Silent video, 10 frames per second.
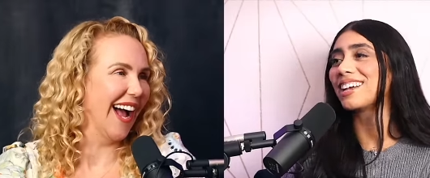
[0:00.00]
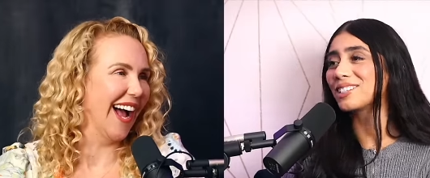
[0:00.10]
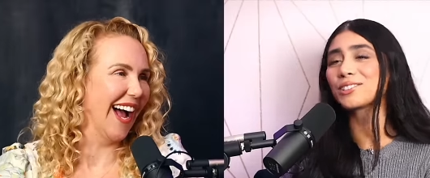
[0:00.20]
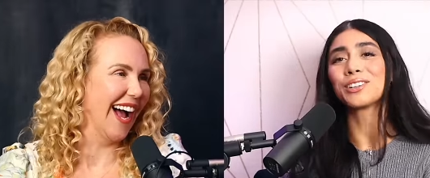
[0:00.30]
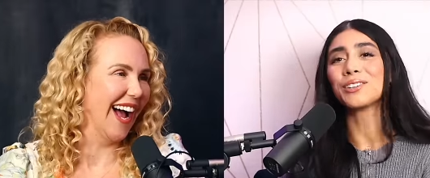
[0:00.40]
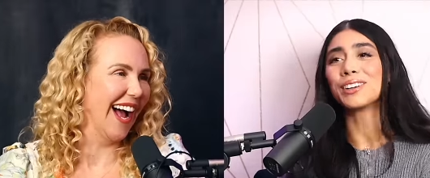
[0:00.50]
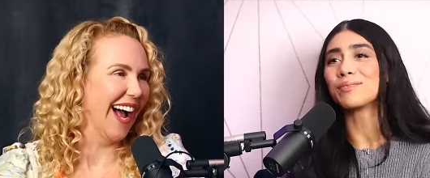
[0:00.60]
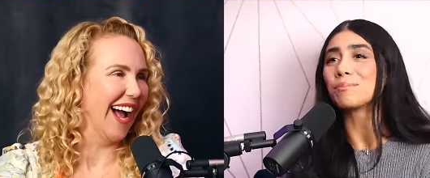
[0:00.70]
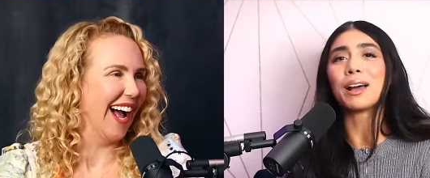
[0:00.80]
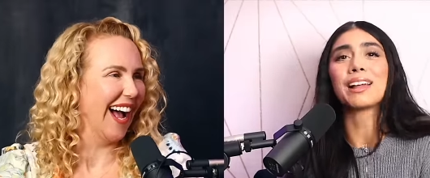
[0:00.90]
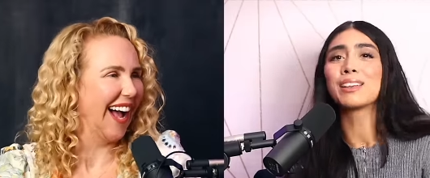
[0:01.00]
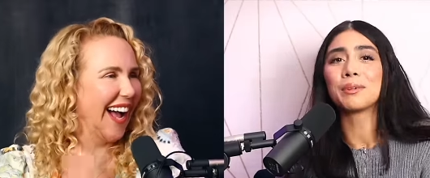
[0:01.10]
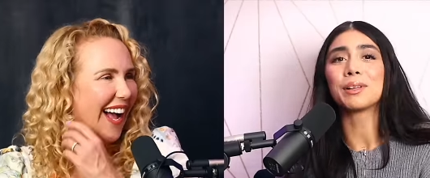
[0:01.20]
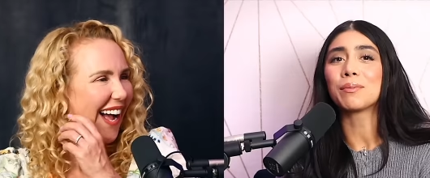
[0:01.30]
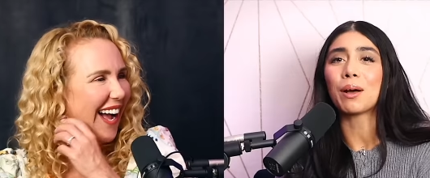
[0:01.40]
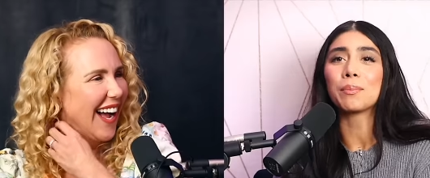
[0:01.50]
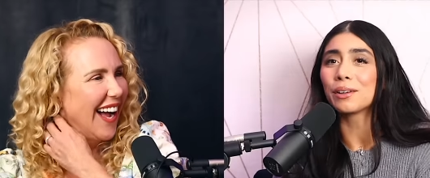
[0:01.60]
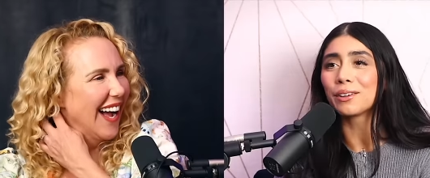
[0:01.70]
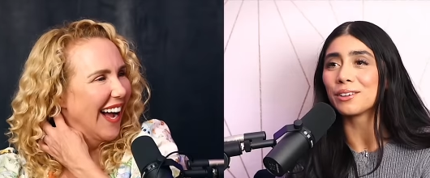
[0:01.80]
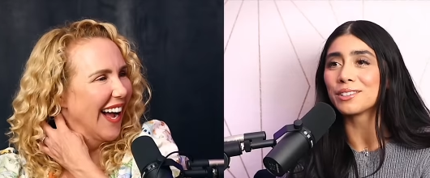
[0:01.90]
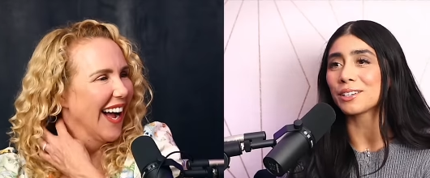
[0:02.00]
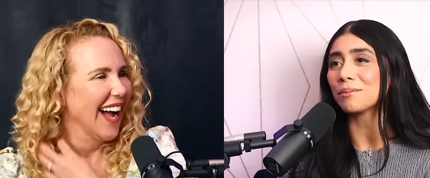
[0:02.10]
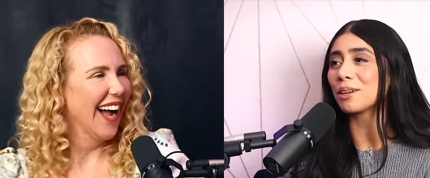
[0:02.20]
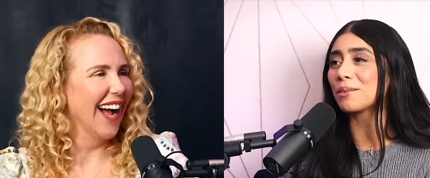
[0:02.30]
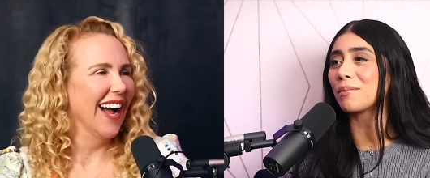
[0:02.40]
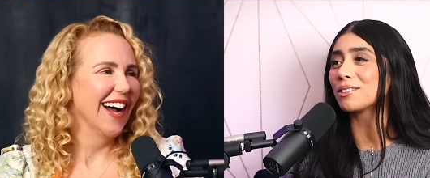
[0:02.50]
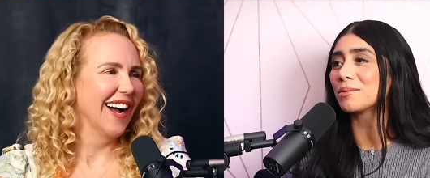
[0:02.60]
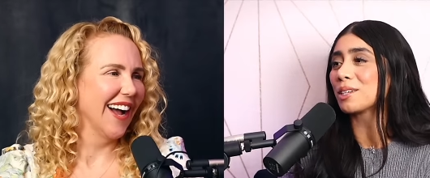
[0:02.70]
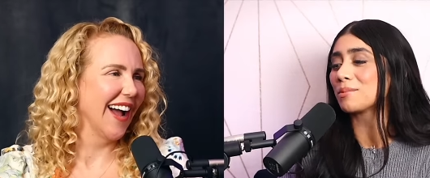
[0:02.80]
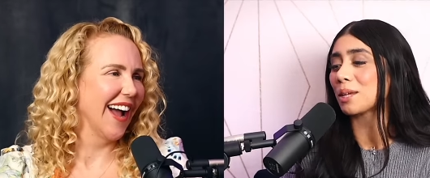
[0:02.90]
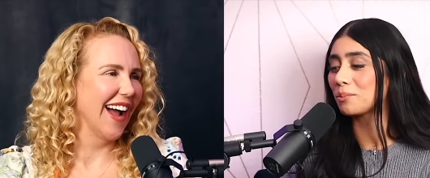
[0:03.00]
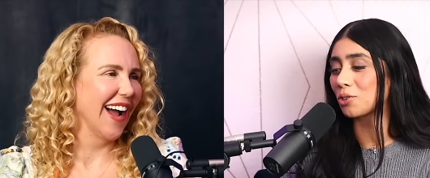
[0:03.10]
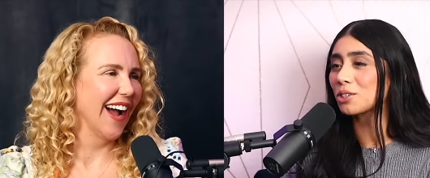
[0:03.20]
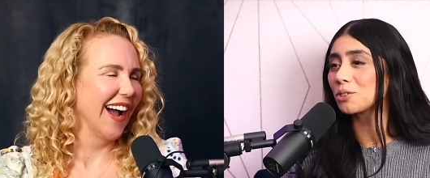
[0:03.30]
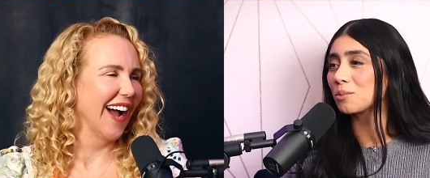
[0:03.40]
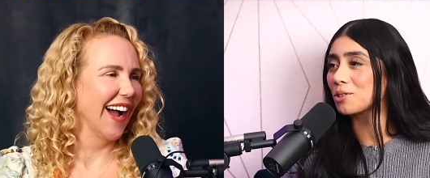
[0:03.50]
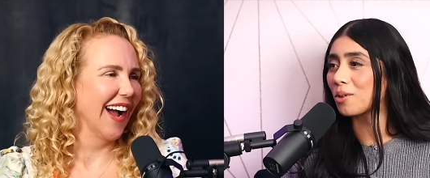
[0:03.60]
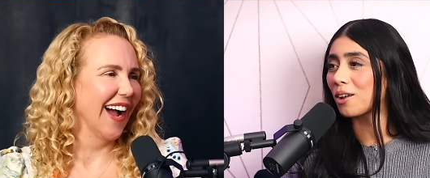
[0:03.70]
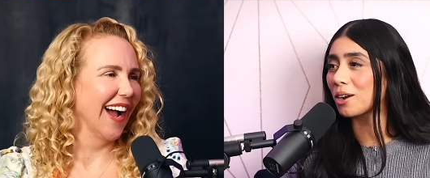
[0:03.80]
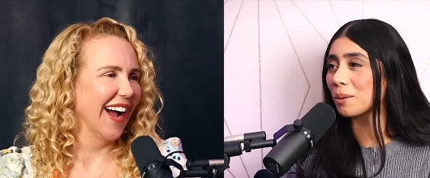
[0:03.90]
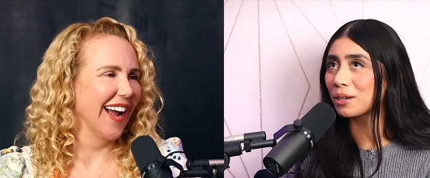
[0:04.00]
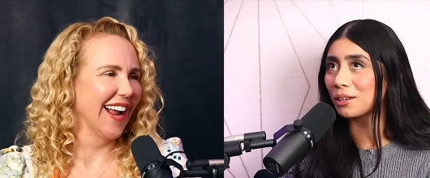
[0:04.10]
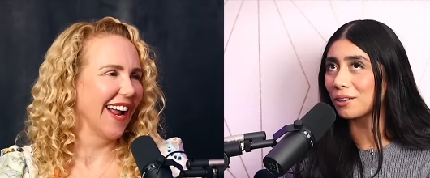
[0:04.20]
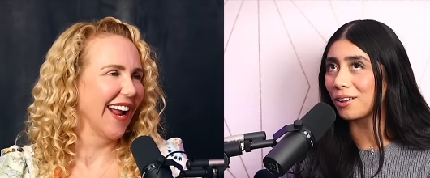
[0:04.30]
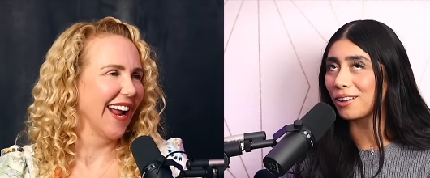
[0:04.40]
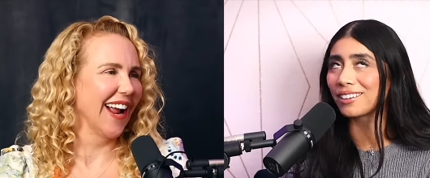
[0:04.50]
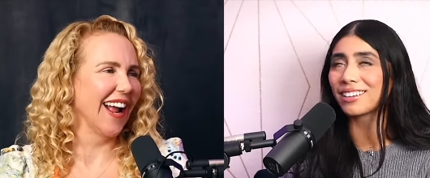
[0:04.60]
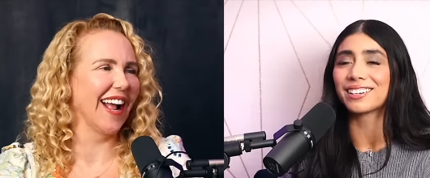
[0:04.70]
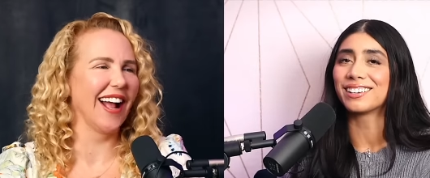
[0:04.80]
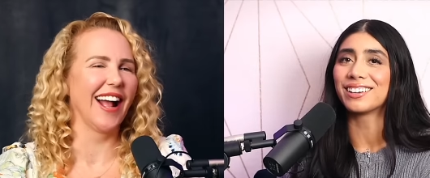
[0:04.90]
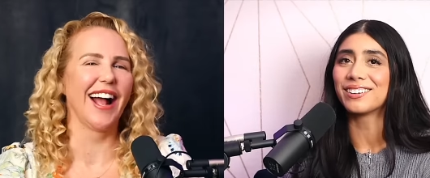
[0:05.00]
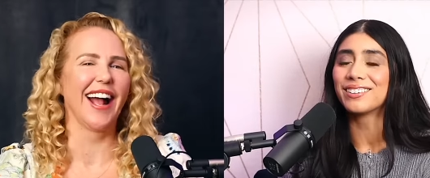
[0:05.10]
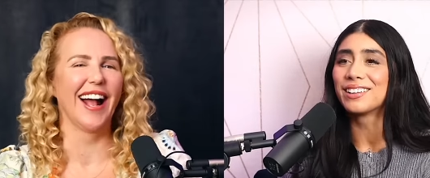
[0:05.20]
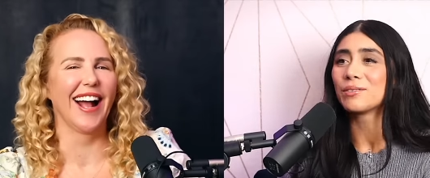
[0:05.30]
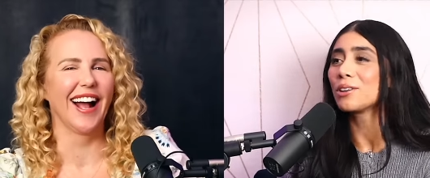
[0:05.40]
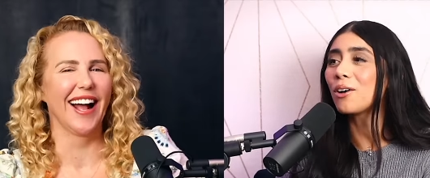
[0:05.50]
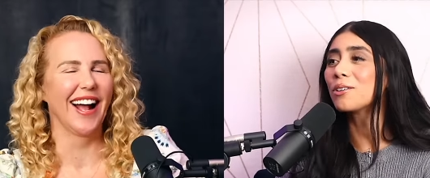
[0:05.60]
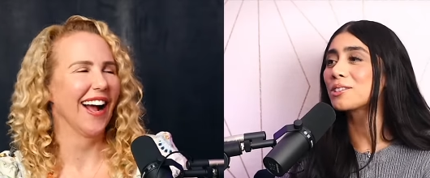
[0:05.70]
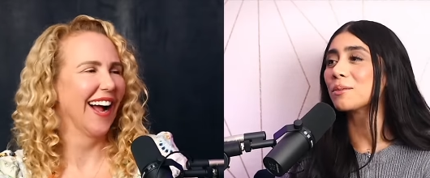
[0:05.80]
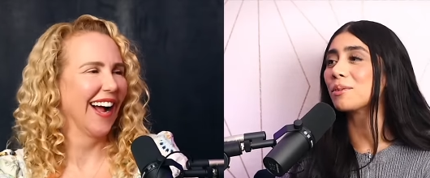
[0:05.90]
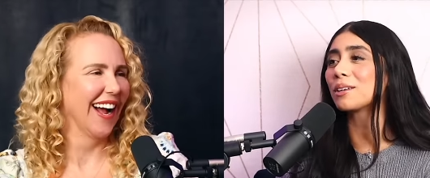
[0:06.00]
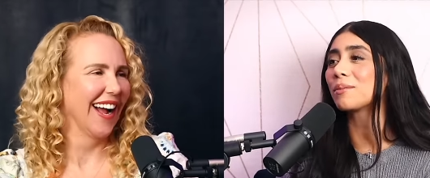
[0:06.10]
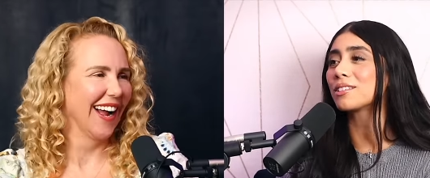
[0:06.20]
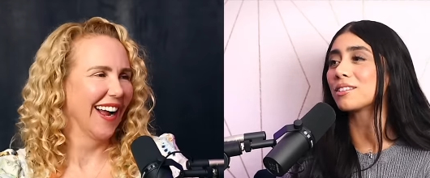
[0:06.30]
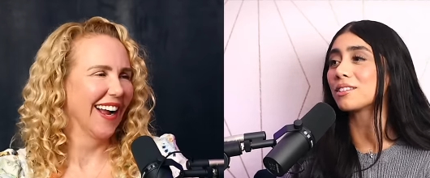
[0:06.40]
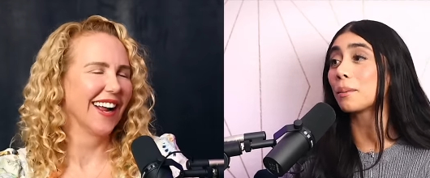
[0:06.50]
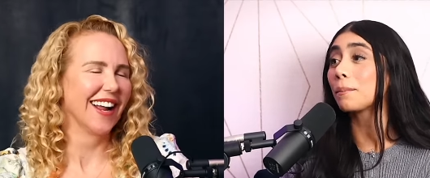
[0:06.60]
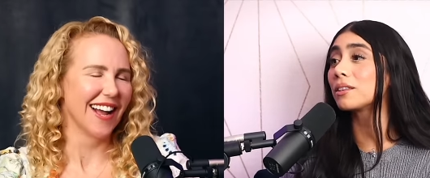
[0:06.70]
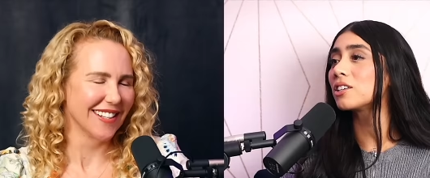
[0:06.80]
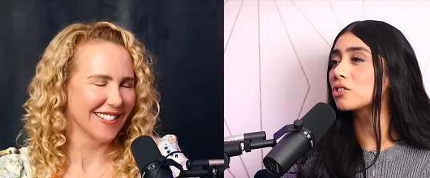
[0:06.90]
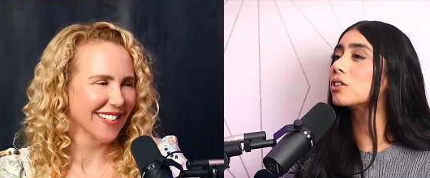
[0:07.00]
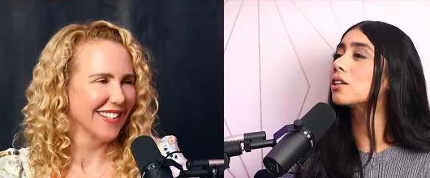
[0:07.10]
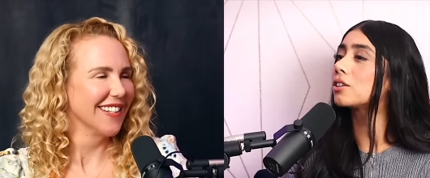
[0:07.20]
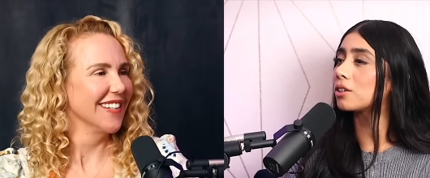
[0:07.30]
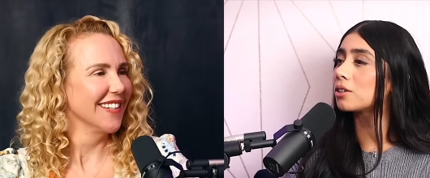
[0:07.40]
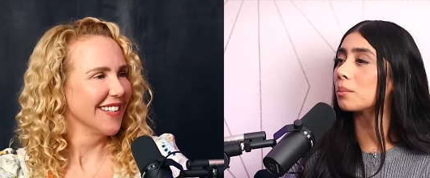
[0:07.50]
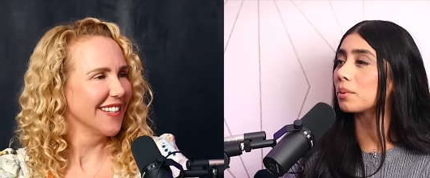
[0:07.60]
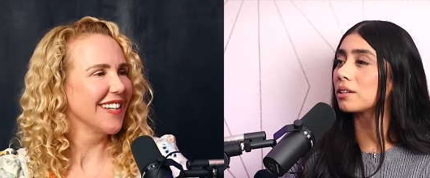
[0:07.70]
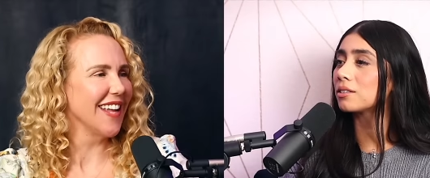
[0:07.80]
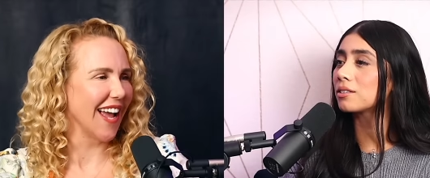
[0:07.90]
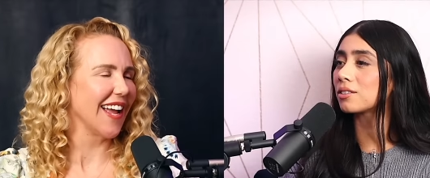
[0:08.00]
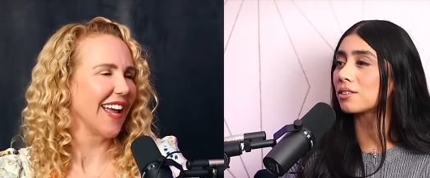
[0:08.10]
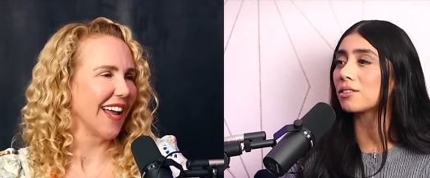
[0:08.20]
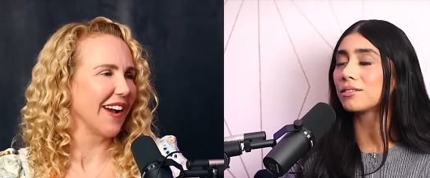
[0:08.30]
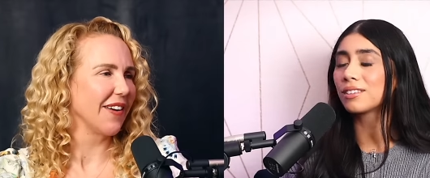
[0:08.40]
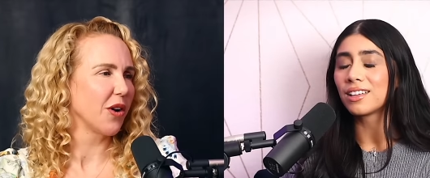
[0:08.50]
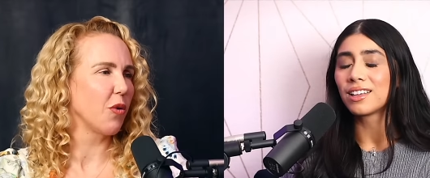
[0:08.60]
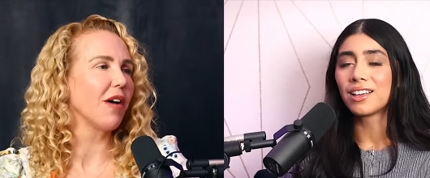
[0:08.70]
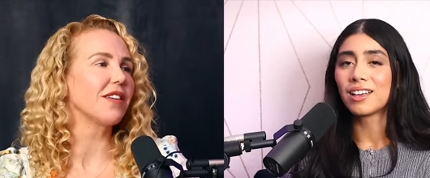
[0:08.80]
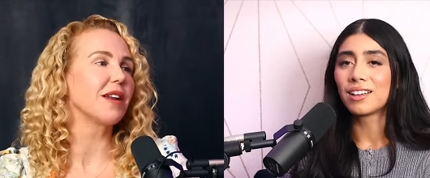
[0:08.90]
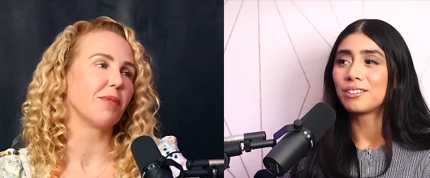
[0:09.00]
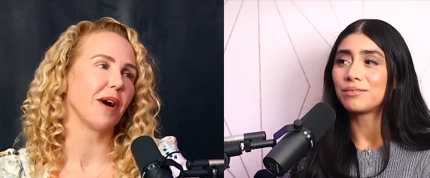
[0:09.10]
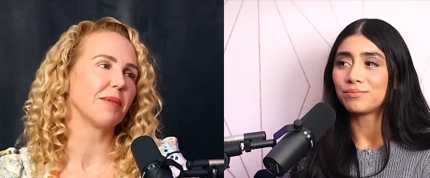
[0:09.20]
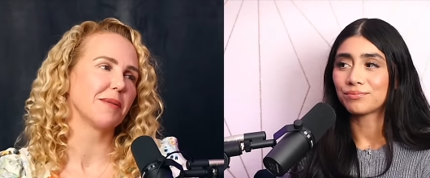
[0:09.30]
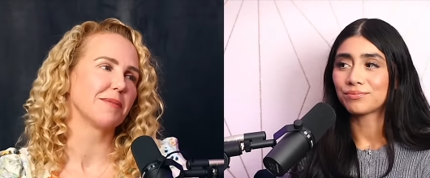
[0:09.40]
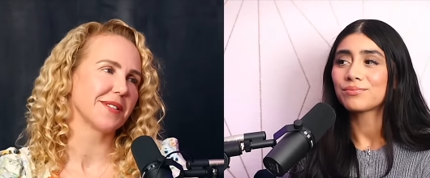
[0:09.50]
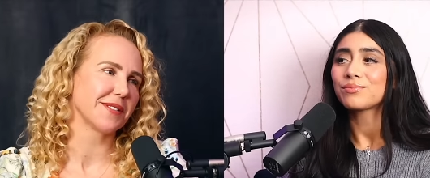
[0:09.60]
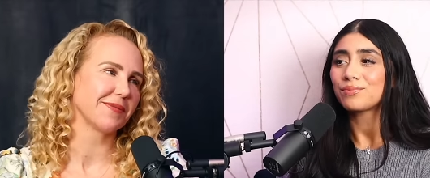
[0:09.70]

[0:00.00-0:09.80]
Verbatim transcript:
Speaker 1: I, I like complain about bills. I complain about sometimes I drink too much water. I pee a lot. Like you know, we always complain about something, but yes. these are like good complaints. Yeah, you know? yeah,
Speaker 2: yeah. Quality problems.